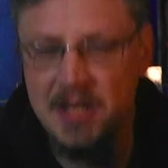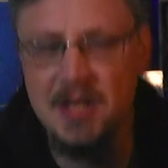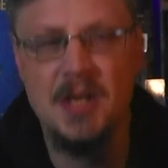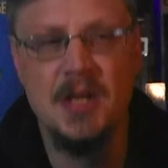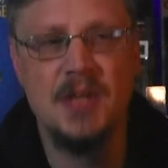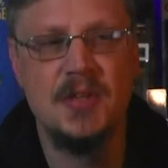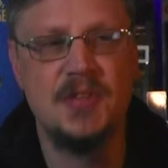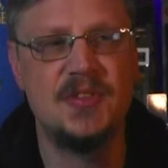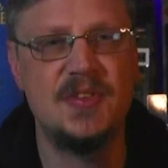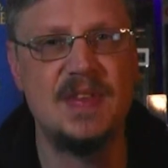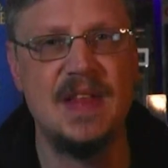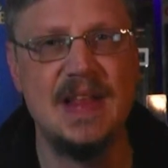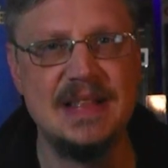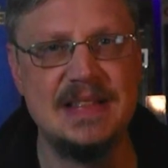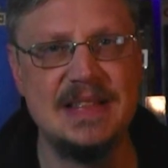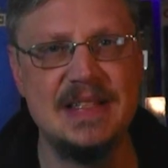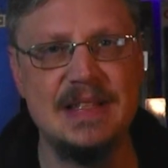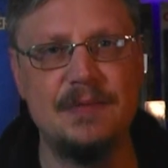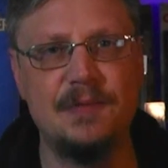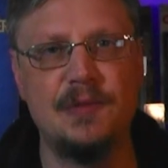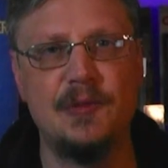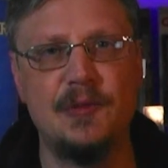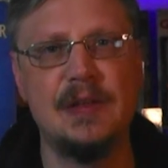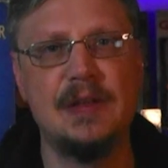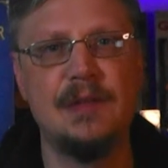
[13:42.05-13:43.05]
So that's it
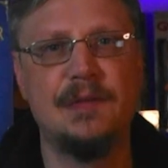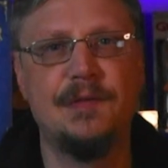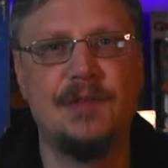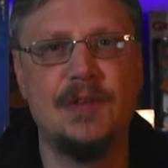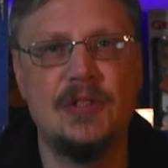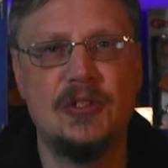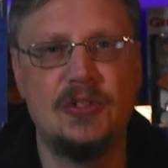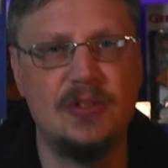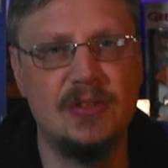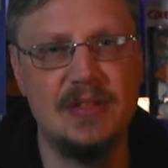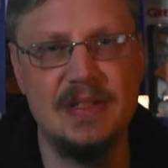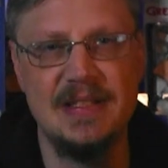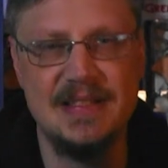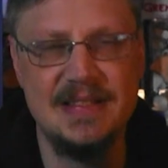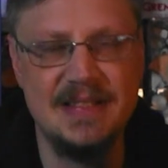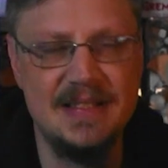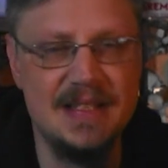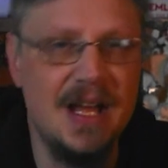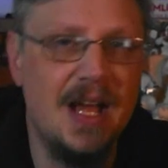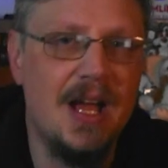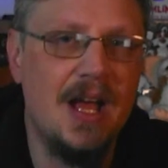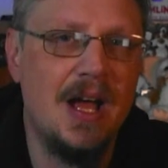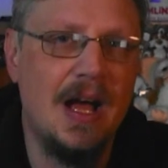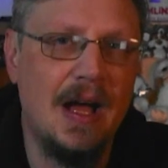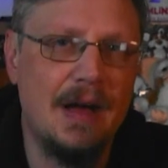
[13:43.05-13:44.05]
for the official list.
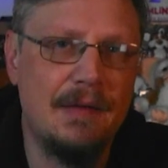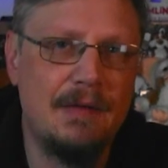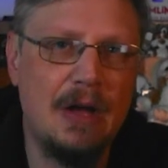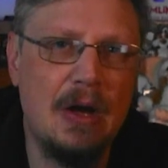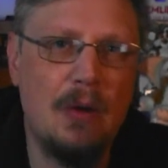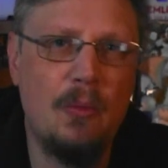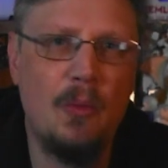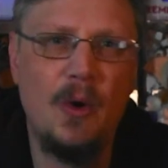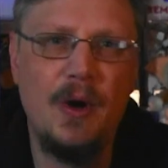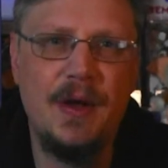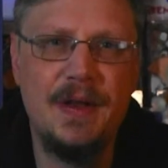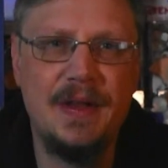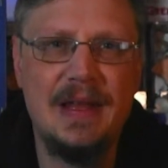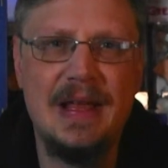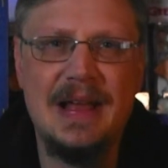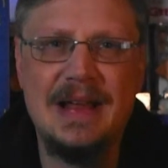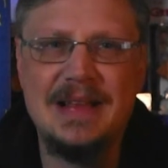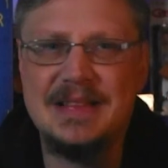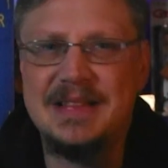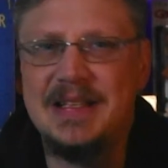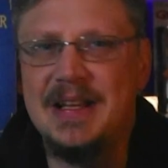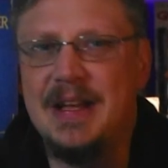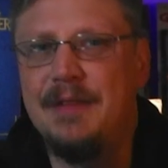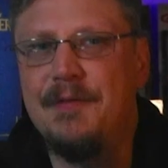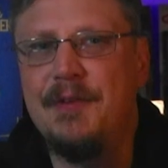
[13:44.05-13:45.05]
I've got one last
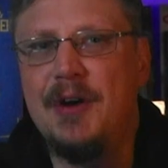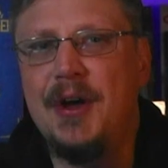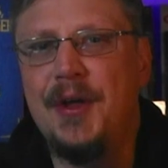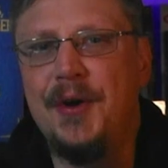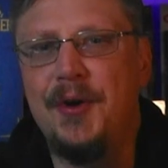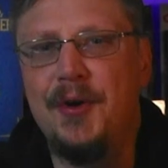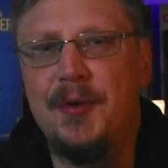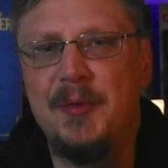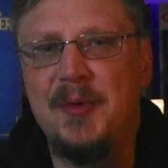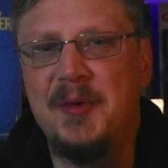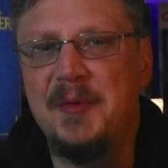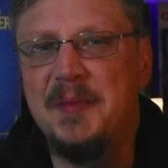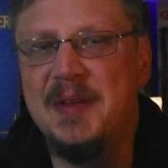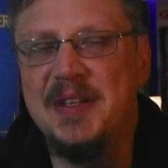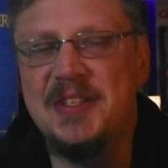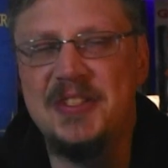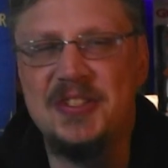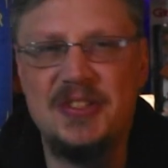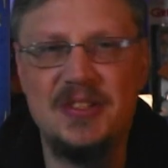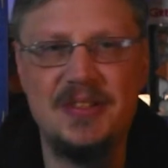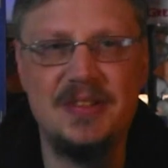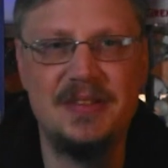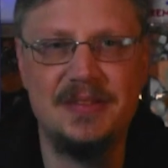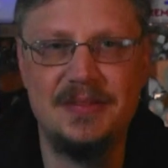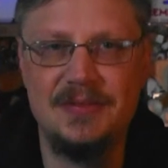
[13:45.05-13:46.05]
kind of honorable
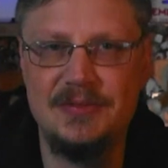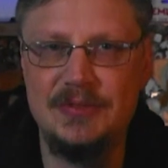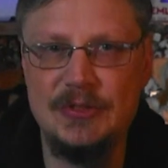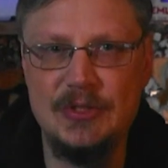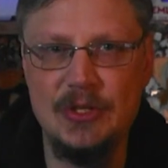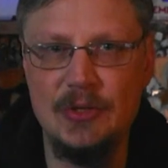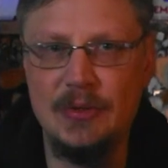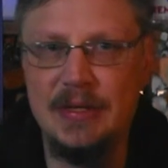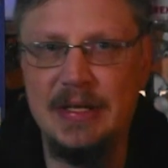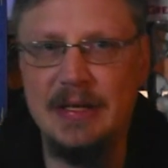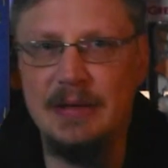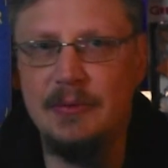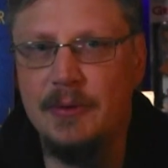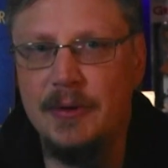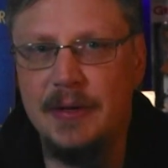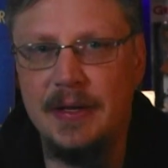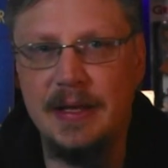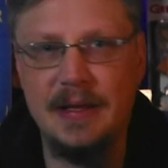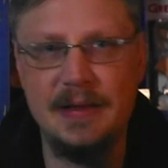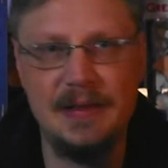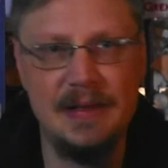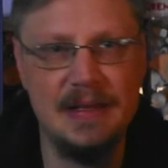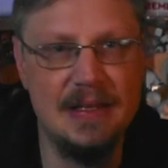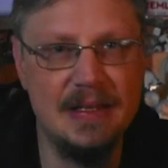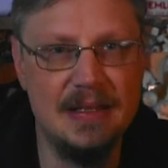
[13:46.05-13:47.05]
mention, jokey one
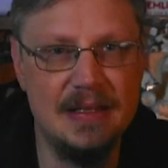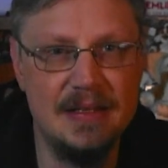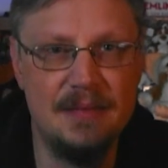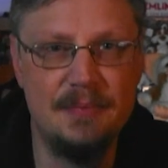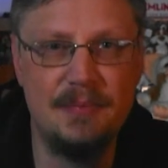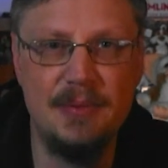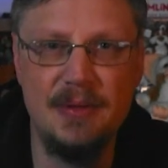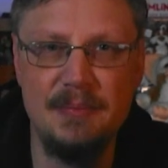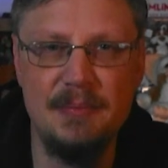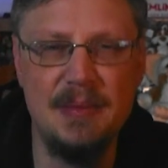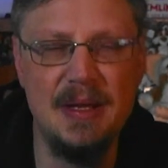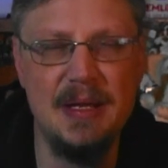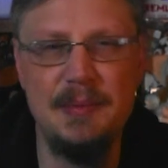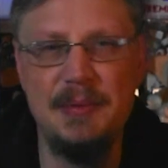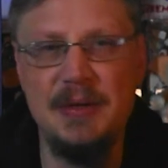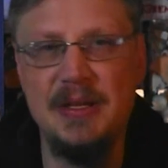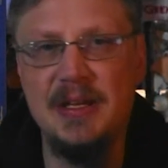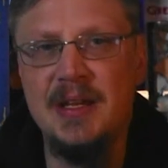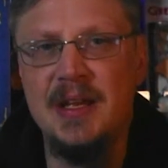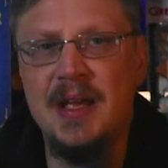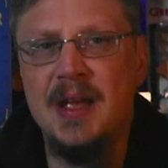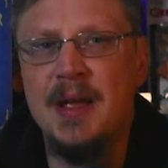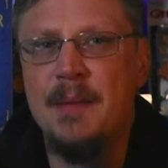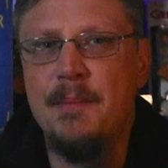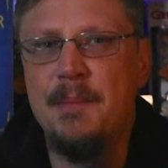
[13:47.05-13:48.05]
at the end. But maybe
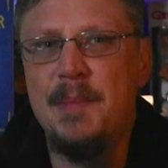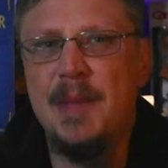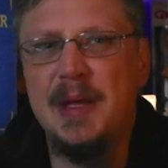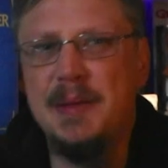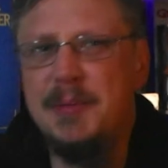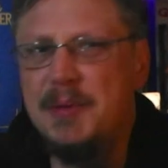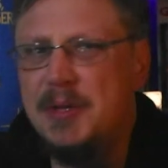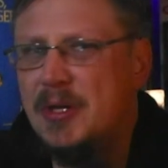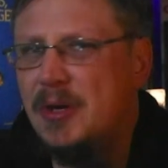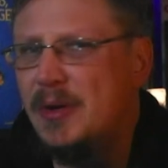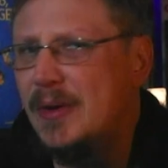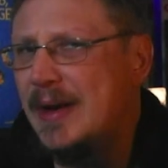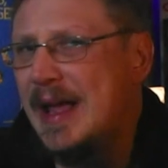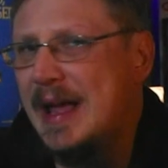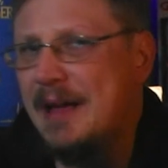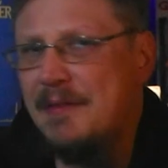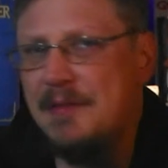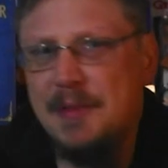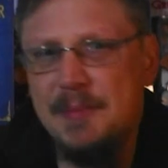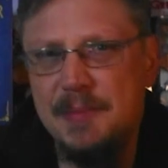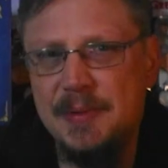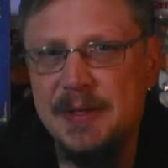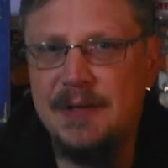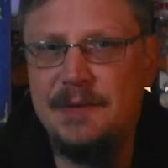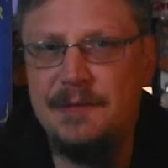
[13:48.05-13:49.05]
you don't have the
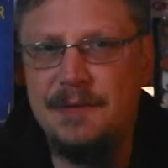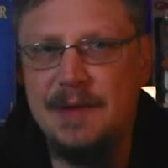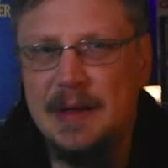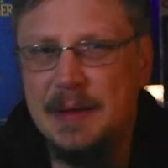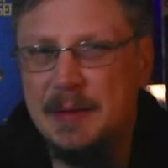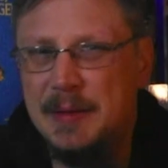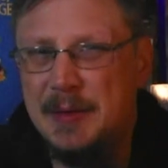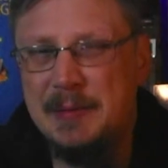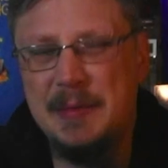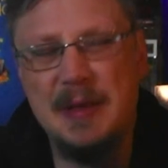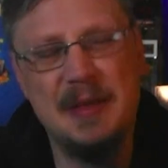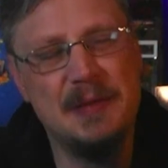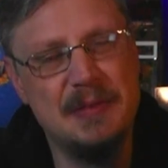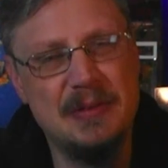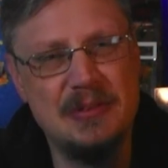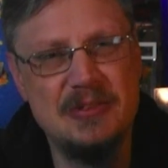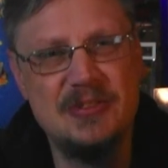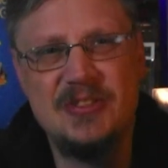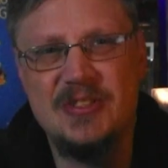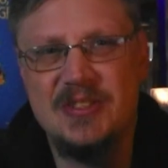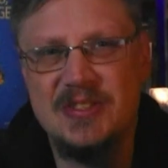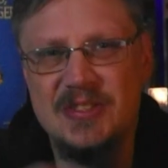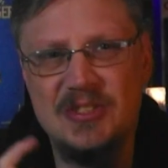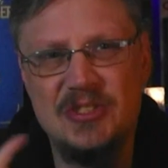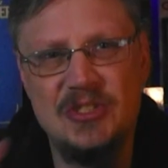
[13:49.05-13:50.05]
big family. Maybe there's
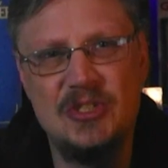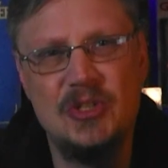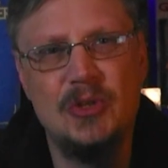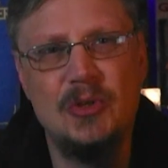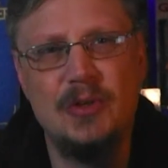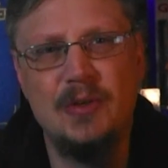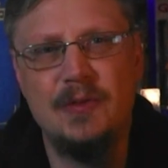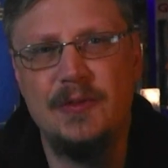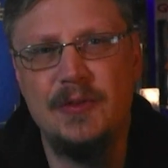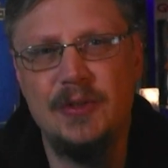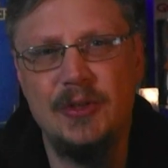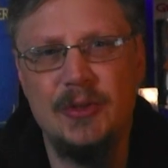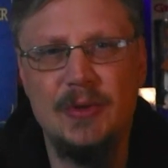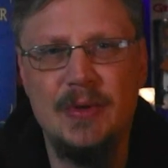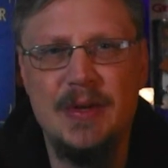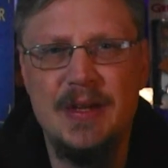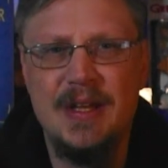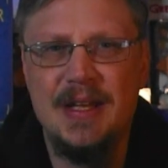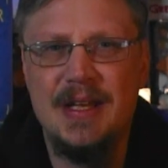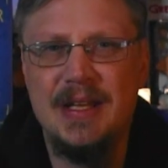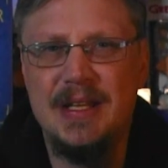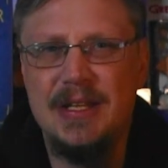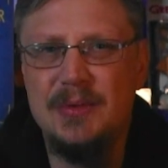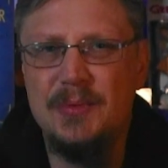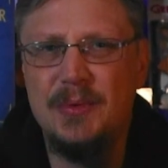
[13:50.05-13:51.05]
just 2 of you,
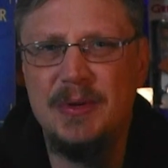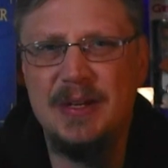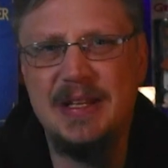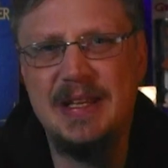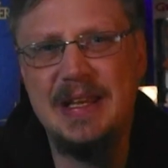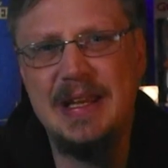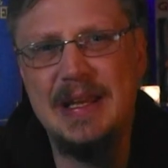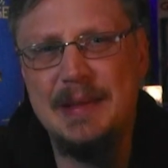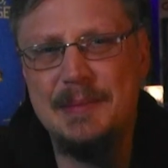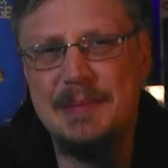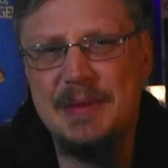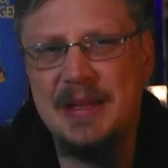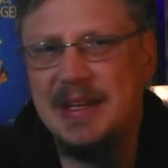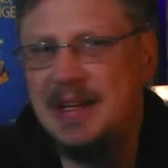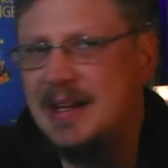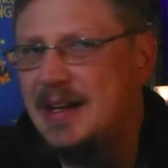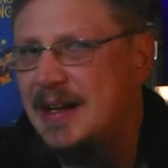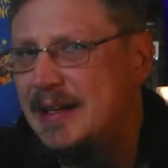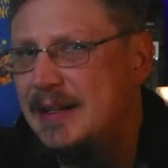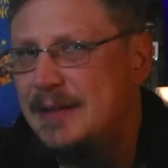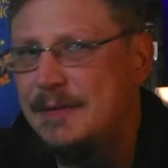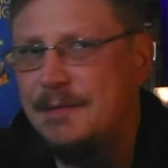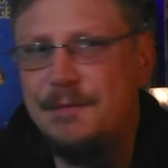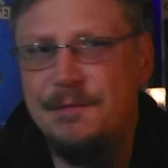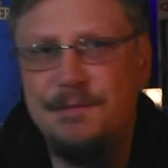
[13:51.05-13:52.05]
and you want a game that kind
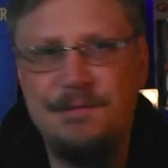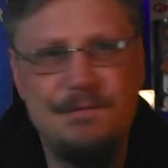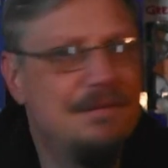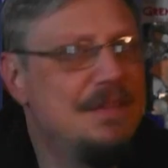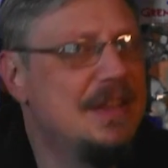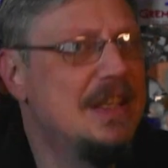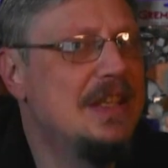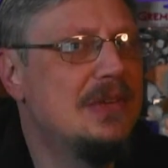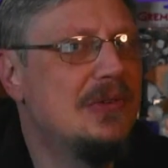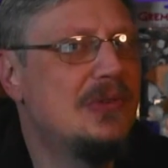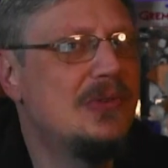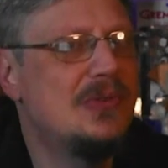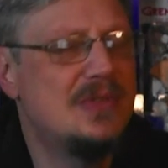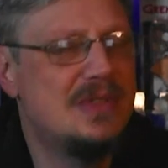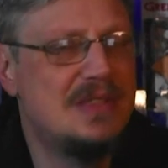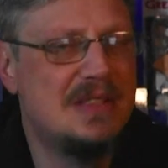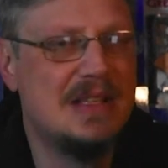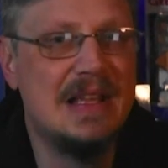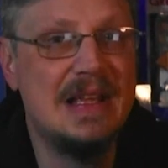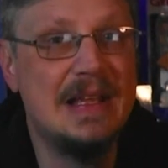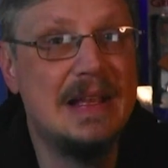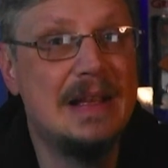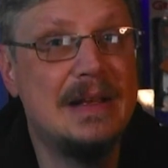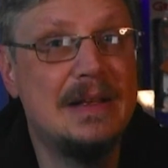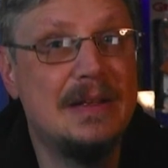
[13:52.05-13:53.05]
of feels
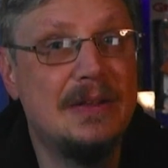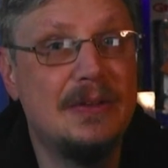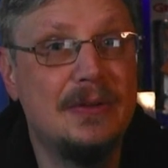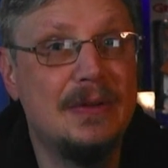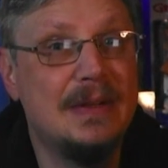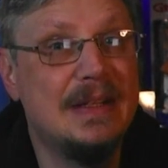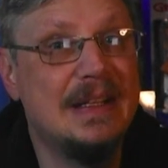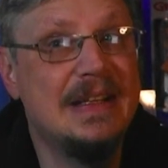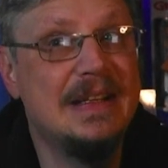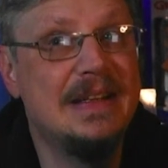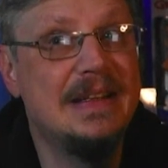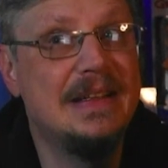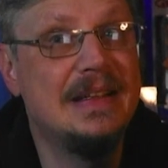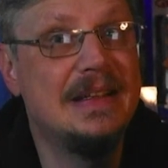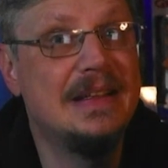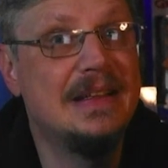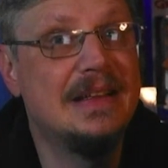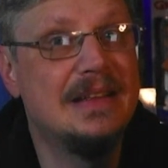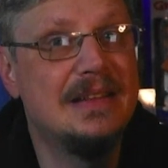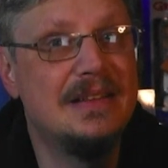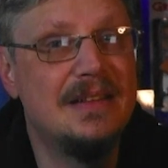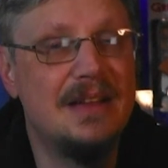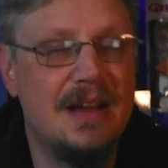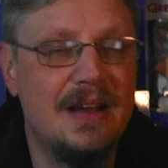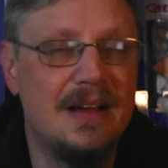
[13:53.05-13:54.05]
like you're eating
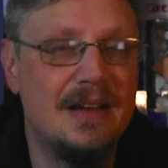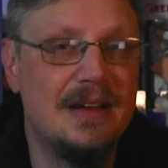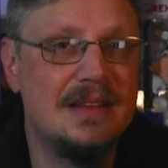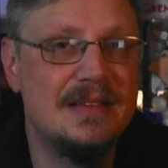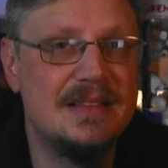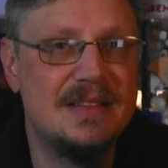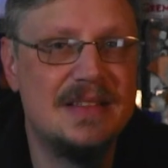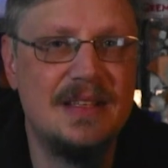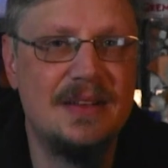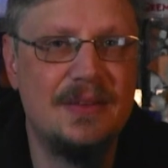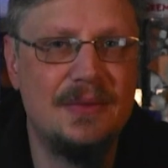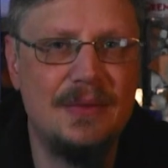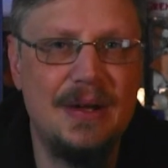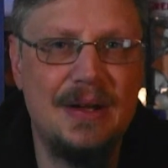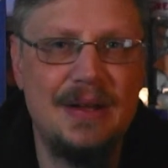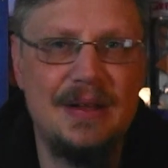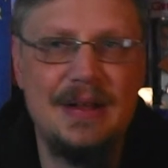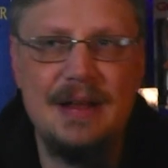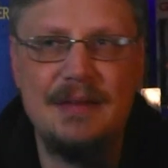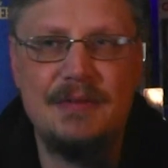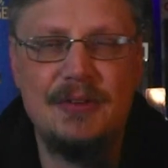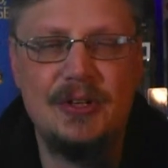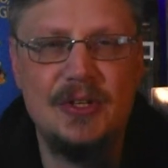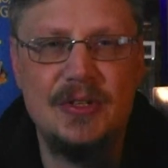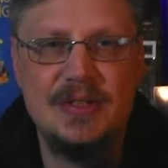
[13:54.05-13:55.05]
and sitting around
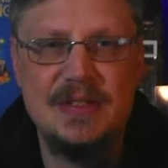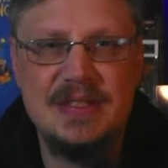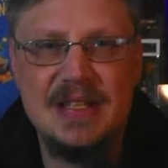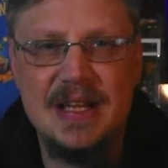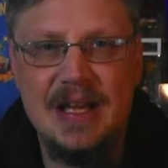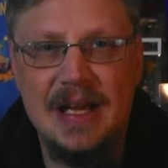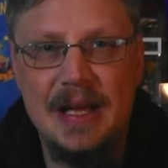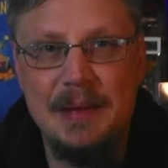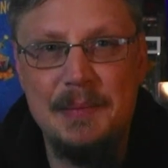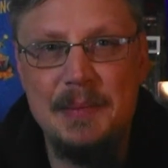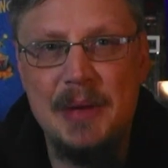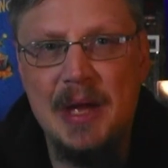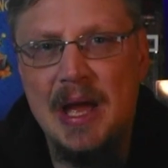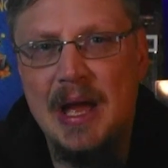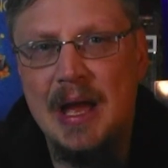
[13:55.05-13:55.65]
having a good time.